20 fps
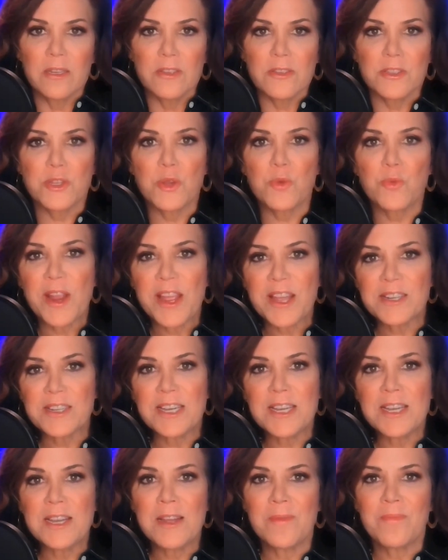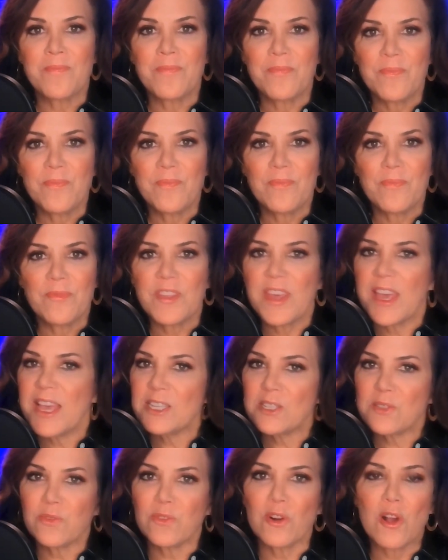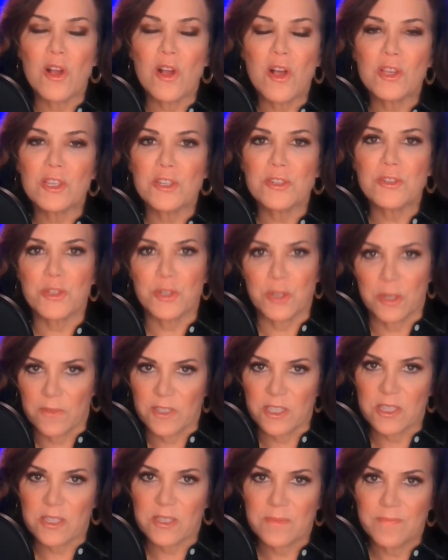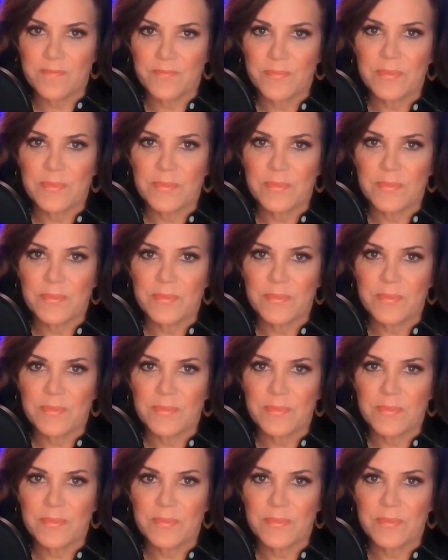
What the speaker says: So Randi, Thanks for all your service.